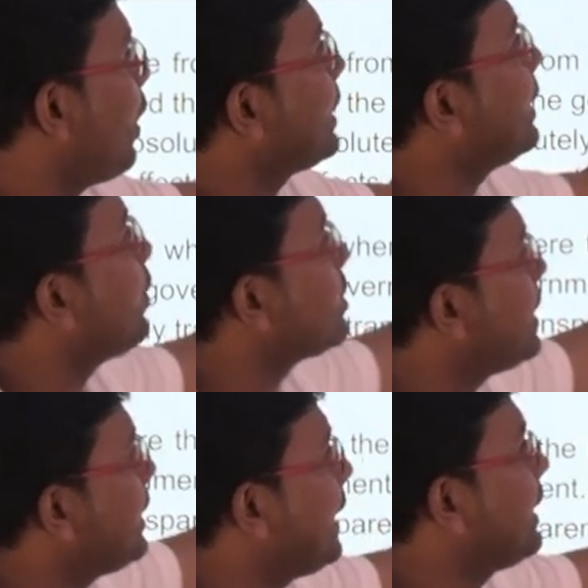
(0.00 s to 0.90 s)

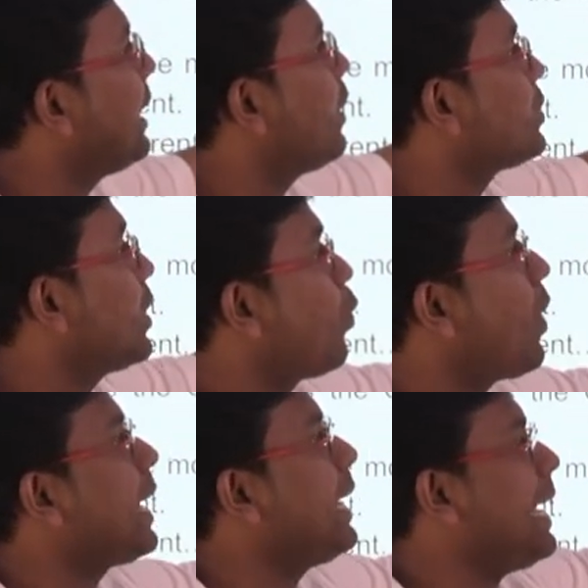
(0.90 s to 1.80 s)
1,000, 10,000,
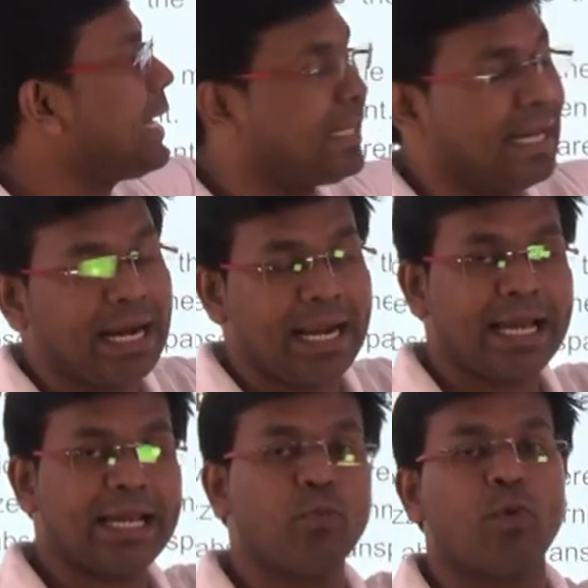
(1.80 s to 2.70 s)
1 lakh, 10
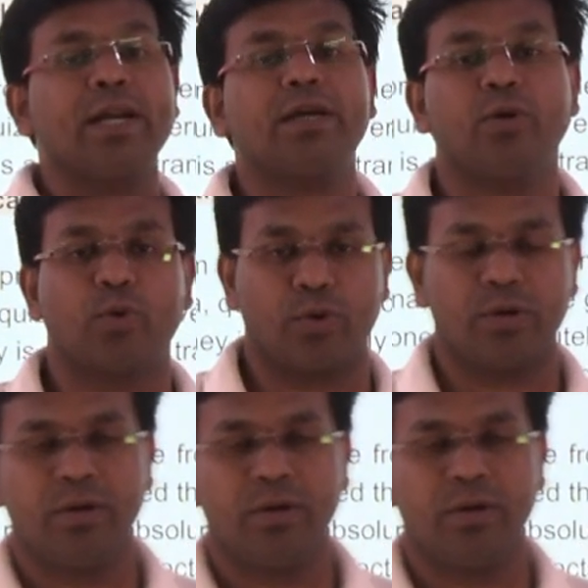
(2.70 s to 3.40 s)
lakh and 1 crore,